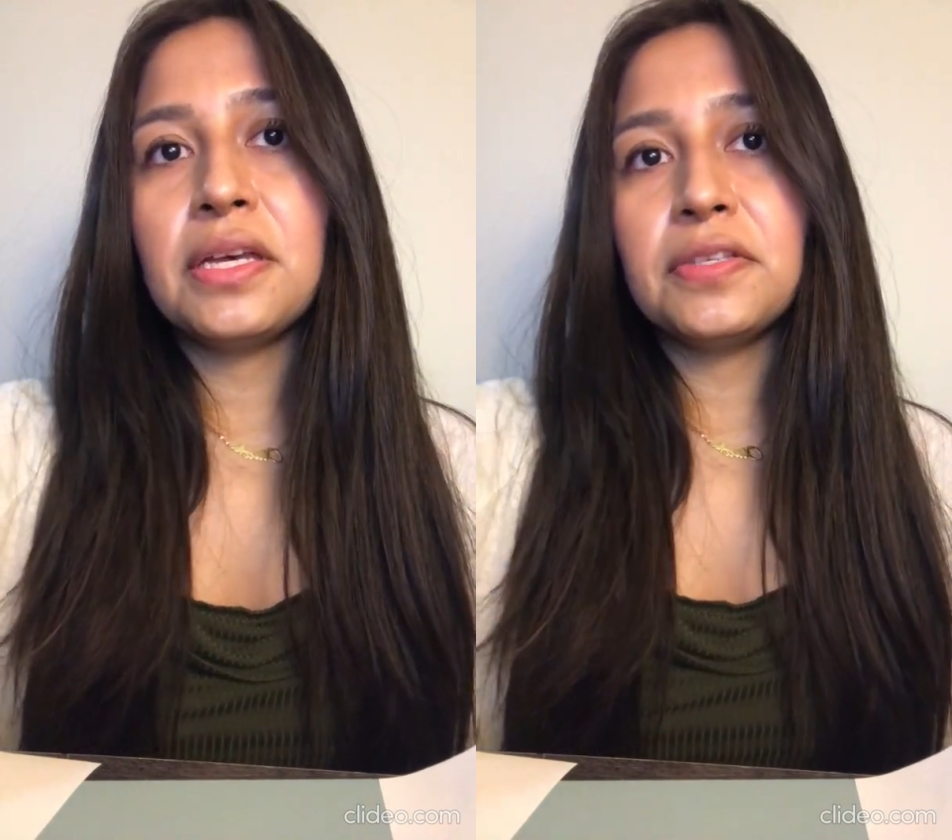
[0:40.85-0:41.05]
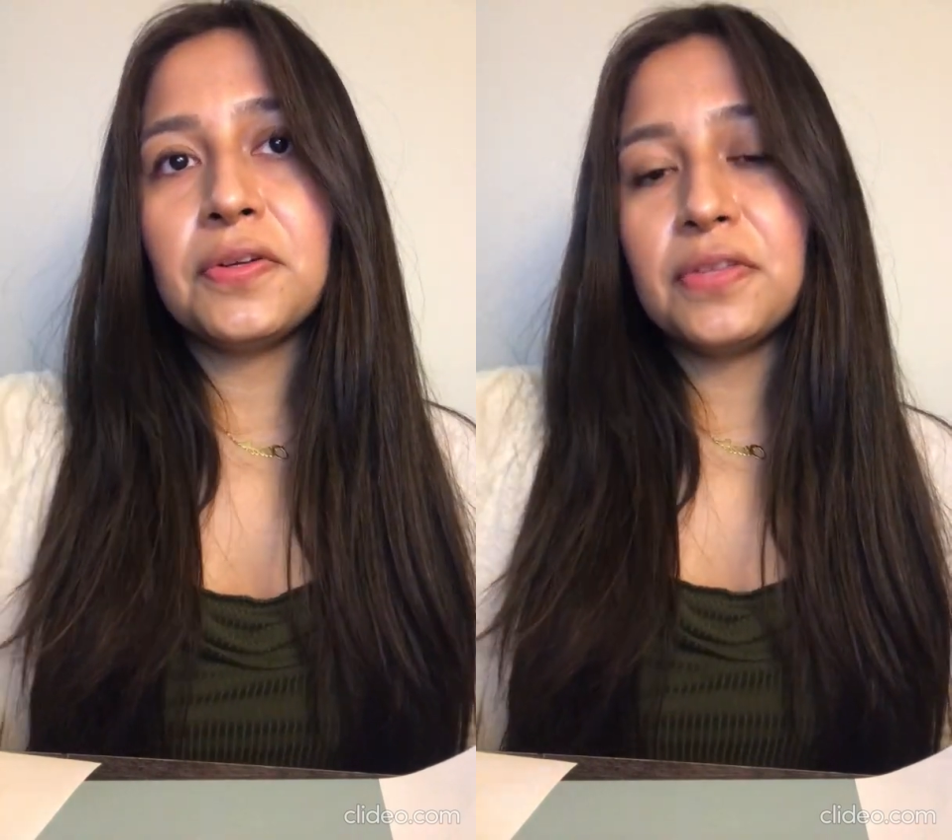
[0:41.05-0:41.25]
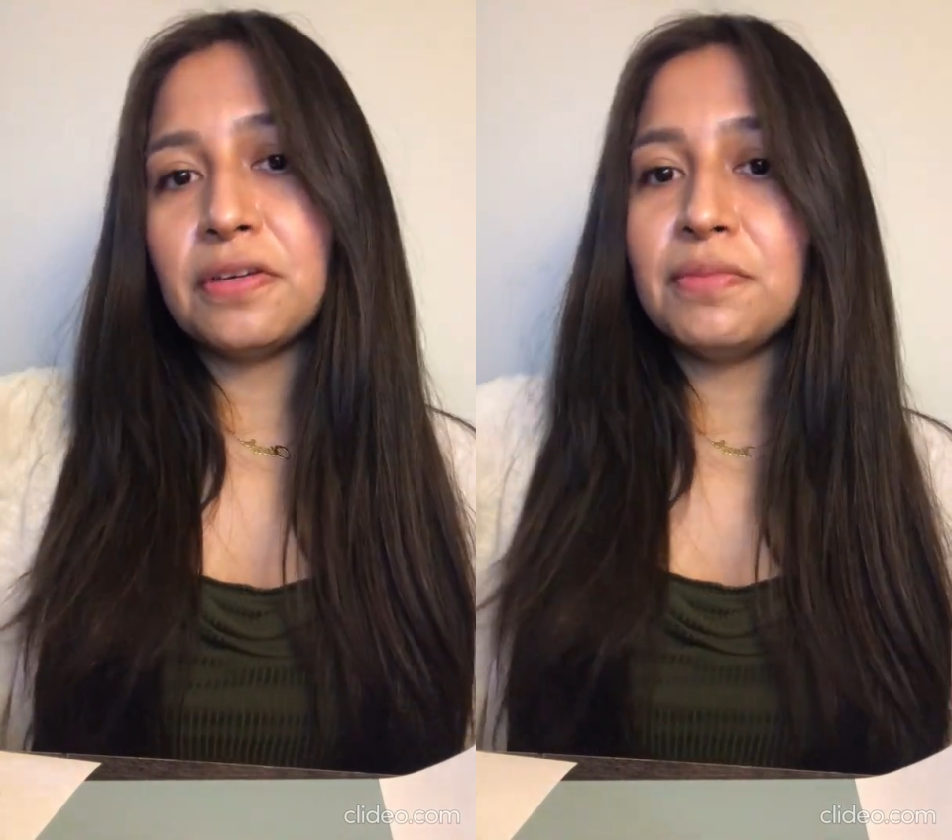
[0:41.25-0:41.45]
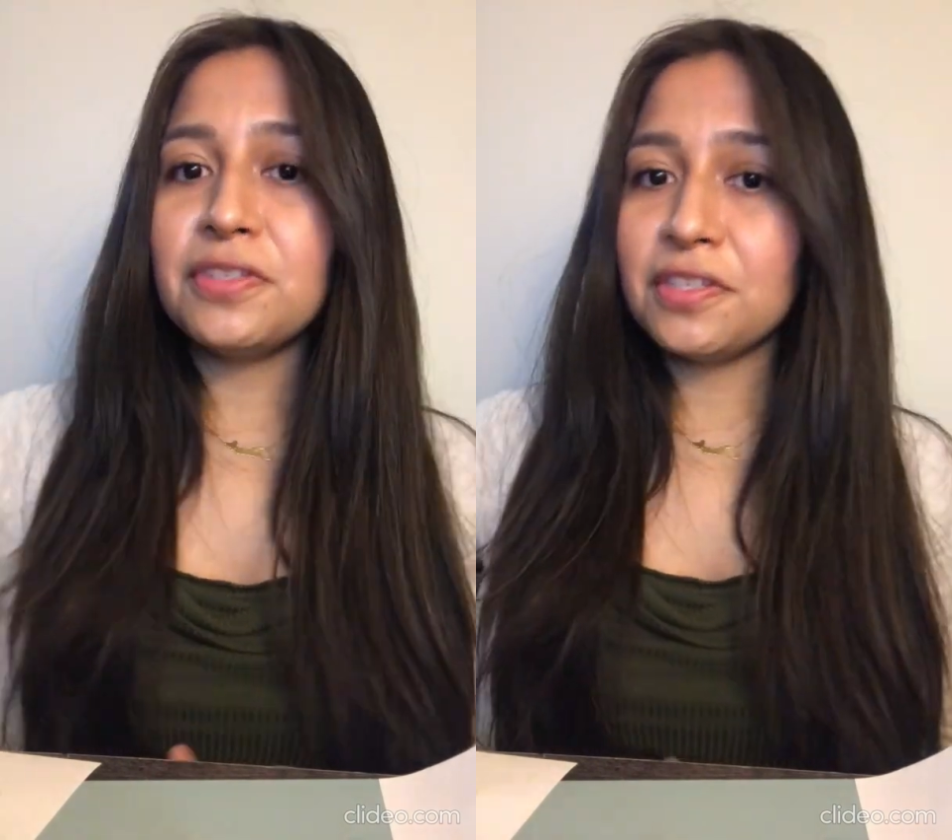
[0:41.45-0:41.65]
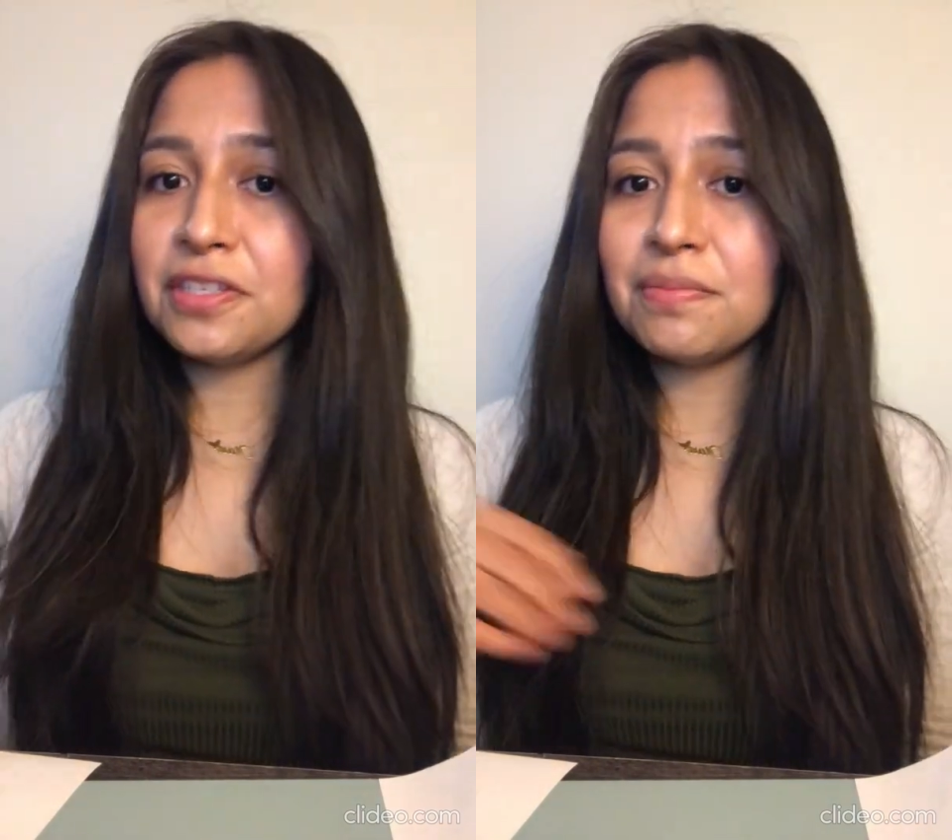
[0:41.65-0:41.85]
So, the immune
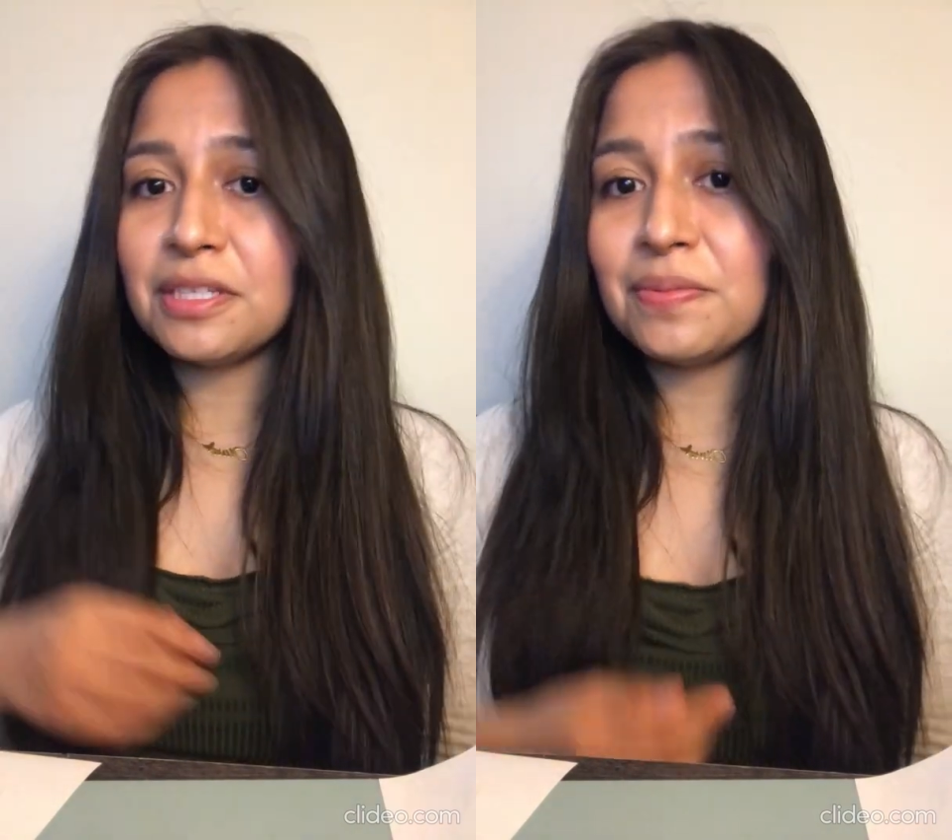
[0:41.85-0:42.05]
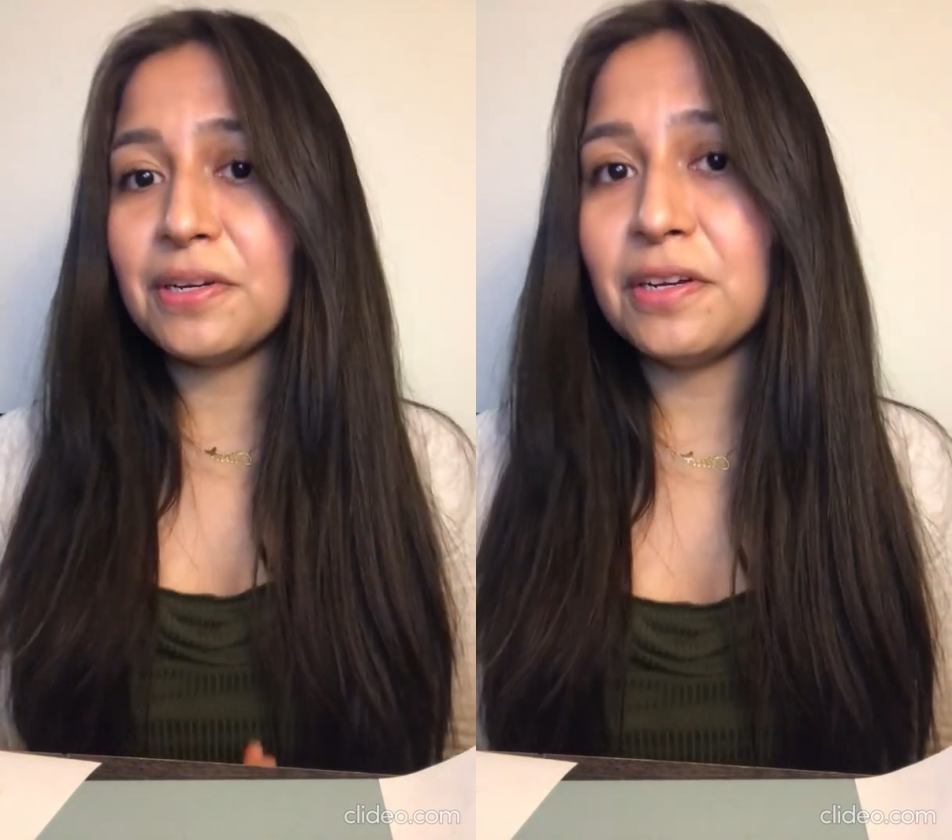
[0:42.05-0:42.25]
system is very